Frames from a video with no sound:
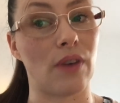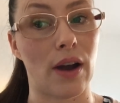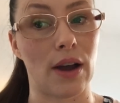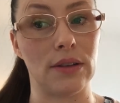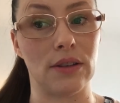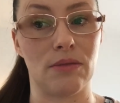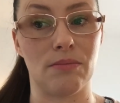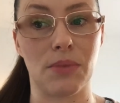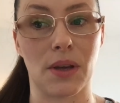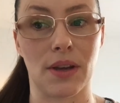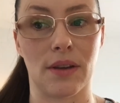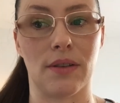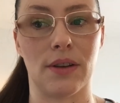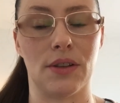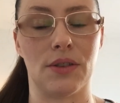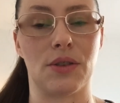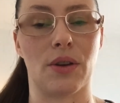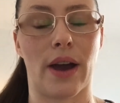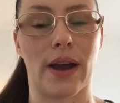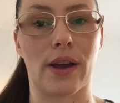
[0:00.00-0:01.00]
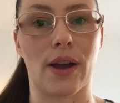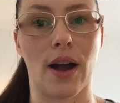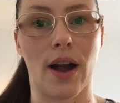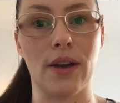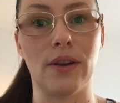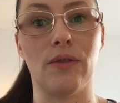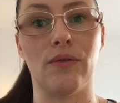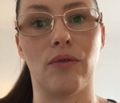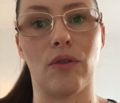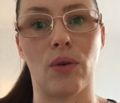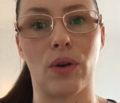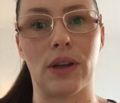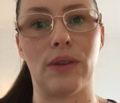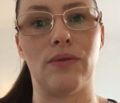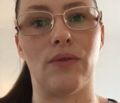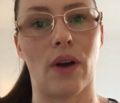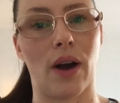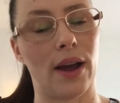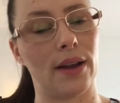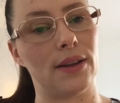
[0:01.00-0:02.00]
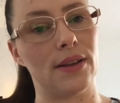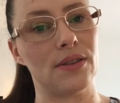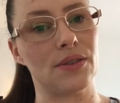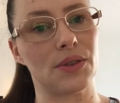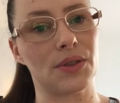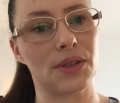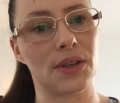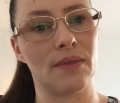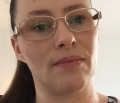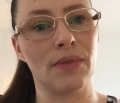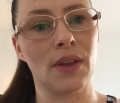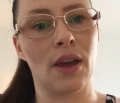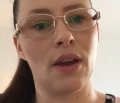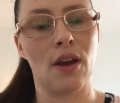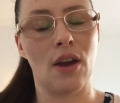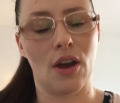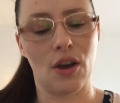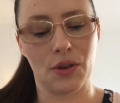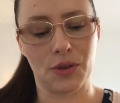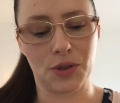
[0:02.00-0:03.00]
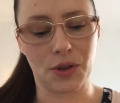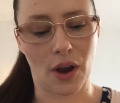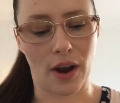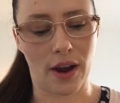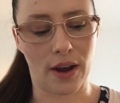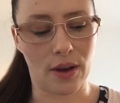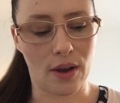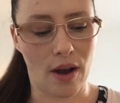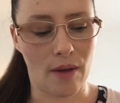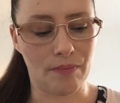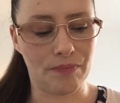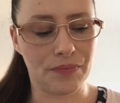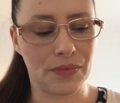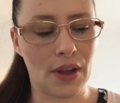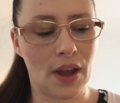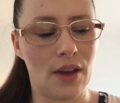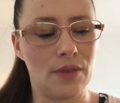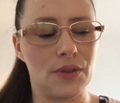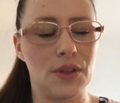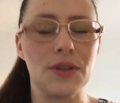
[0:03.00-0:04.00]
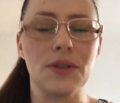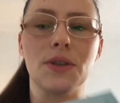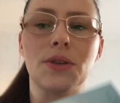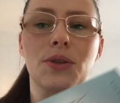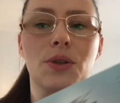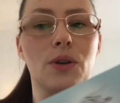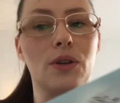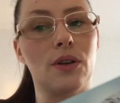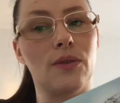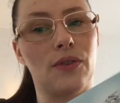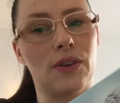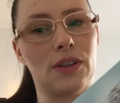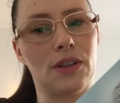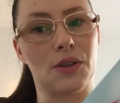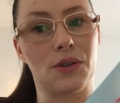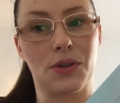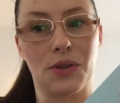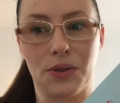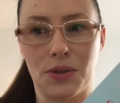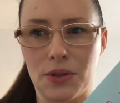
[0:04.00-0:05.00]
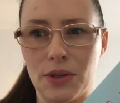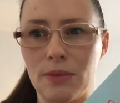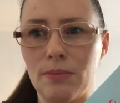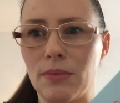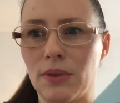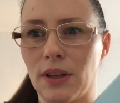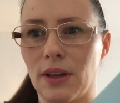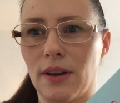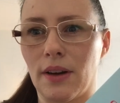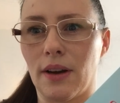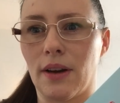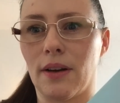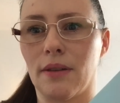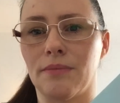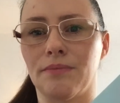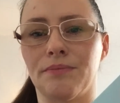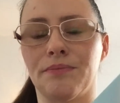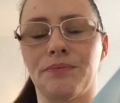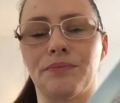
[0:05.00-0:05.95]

violent period, so I can't avoid violence. So this is sort of in a similar